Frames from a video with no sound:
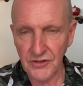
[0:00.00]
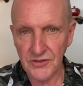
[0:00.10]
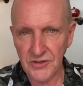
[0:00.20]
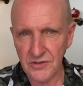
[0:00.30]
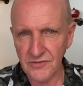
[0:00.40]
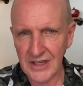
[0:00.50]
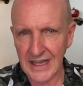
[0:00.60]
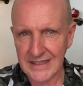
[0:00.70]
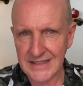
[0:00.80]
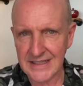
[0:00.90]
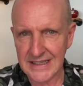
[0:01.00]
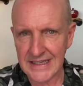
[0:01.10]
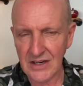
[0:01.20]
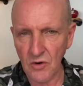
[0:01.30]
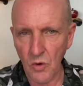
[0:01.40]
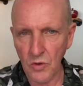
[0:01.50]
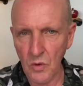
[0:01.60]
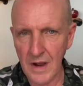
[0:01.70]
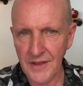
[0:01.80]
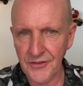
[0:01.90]
you sort of cut all the
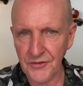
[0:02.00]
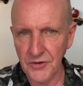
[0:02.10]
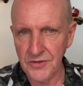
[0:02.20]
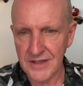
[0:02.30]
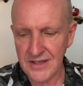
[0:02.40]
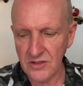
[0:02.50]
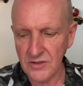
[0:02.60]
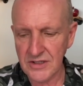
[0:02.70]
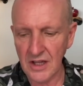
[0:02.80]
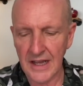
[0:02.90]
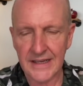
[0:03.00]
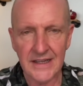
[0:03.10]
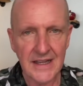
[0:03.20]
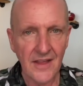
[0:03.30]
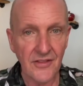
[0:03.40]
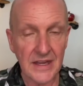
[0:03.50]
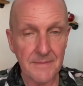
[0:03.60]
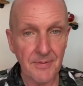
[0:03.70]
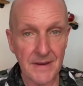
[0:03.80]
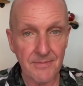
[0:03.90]
way through this, it looks like the
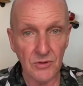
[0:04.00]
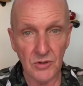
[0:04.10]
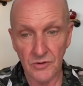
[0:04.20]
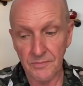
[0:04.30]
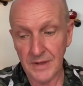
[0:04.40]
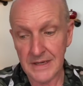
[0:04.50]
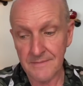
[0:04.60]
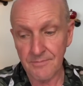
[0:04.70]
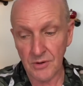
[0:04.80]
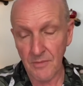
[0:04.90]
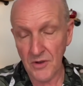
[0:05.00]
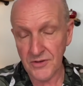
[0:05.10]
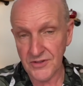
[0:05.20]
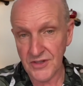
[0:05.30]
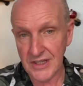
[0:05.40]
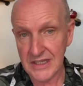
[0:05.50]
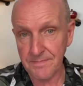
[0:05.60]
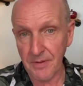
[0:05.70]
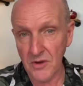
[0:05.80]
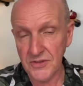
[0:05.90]
people who have been promoted to these
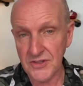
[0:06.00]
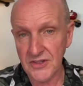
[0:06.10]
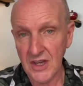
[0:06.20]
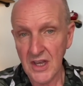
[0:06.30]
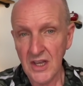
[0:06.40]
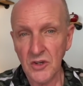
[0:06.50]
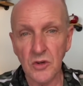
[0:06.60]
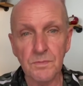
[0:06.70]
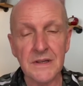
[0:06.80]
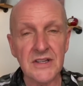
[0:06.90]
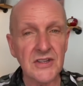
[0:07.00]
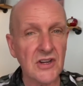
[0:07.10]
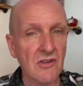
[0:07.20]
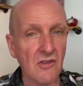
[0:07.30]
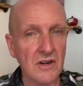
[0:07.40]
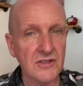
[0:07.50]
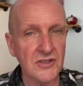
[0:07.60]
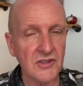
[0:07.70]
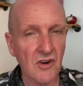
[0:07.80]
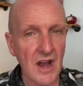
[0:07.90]
posts could be
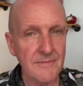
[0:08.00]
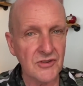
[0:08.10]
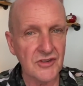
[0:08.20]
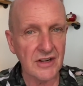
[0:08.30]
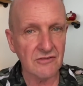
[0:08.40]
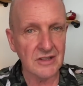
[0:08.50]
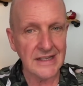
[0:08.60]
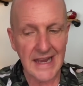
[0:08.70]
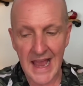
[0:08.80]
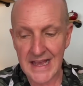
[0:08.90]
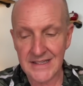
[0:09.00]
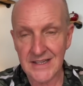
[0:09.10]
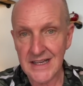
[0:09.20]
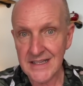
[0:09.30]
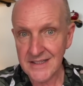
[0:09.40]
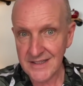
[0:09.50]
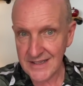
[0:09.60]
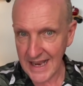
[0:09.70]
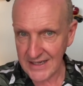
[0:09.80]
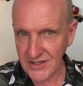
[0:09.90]
described generally as
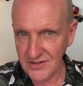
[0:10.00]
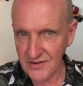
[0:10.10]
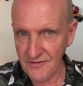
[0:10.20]
Thaksin